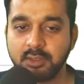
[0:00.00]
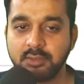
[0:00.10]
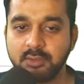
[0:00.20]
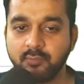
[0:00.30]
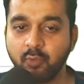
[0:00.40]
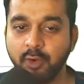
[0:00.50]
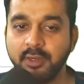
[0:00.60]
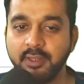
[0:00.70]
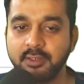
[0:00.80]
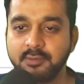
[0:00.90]

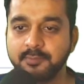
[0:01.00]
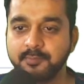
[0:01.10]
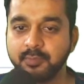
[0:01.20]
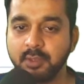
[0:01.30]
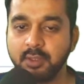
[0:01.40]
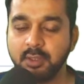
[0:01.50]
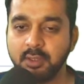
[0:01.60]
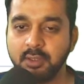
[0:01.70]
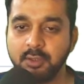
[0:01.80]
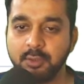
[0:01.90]
warnings.
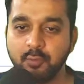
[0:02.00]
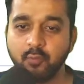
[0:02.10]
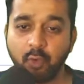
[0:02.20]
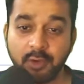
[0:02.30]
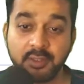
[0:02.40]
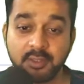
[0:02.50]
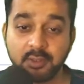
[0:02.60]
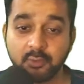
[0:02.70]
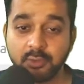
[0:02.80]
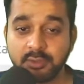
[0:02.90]
So warnings and
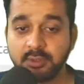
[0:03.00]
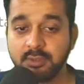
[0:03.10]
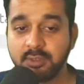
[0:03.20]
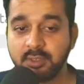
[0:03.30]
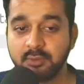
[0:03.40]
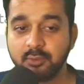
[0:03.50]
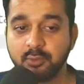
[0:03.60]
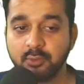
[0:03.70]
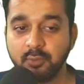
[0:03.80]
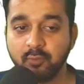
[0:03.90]
notices. Let's go
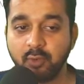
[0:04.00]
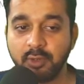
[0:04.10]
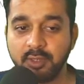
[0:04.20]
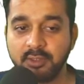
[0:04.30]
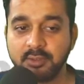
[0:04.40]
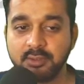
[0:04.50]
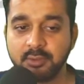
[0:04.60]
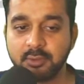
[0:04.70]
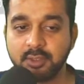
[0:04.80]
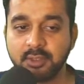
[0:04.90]
to the warnings.
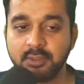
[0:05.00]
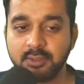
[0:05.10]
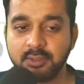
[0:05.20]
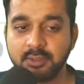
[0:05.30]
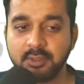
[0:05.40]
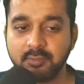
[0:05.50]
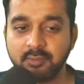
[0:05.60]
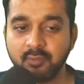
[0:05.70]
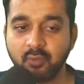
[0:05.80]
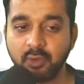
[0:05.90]
So there are
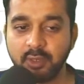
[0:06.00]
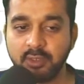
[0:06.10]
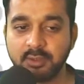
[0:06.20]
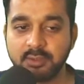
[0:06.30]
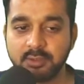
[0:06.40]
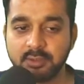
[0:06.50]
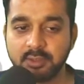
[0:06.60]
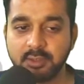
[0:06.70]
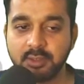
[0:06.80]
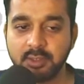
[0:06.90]
67 warnings,
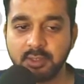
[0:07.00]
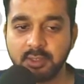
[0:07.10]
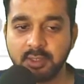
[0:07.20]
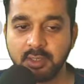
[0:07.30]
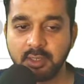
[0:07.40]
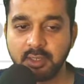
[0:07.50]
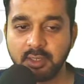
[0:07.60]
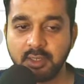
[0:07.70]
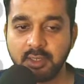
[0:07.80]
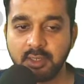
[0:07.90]

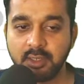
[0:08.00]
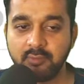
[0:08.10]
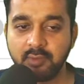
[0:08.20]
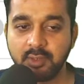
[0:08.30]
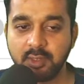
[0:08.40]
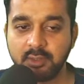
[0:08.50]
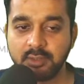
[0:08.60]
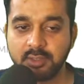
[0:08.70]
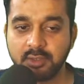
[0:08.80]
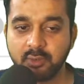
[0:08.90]
and where are
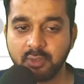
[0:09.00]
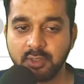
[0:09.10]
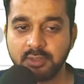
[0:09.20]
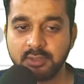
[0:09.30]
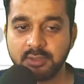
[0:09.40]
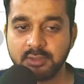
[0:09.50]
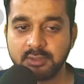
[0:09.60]
they located?